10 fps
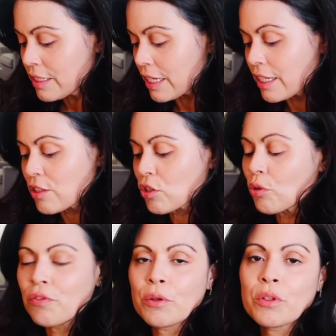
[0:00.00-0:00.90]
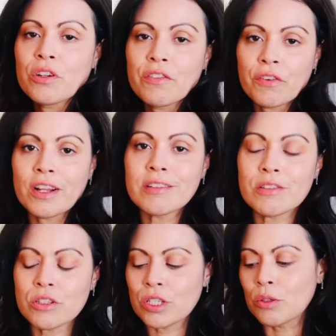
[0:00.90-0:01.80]
taking Sophie with her
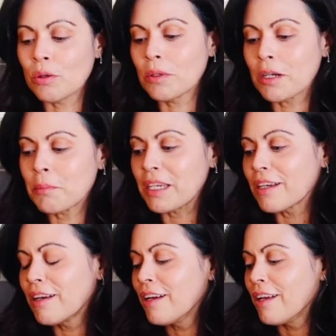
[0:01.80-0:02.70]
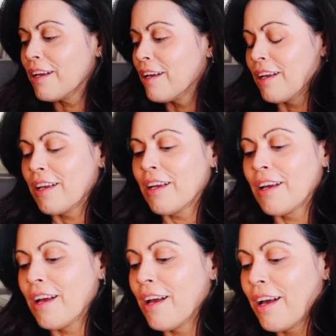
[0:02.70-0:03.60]
friends to homecoming.
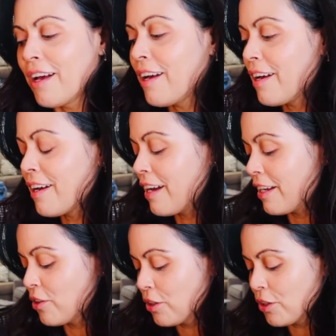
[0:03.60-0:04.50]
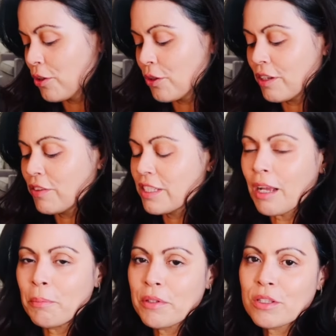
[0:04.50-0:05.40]
I don't know if this
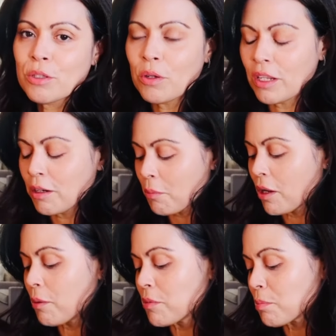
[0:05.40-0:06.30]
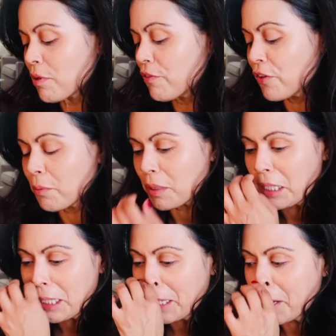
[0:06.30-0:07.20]
happens to a lot of moms, but for
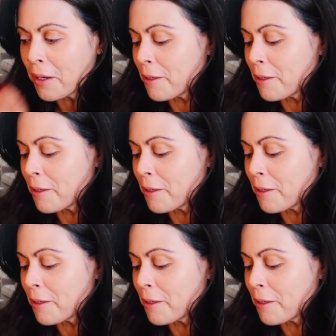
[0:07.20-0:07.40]
me,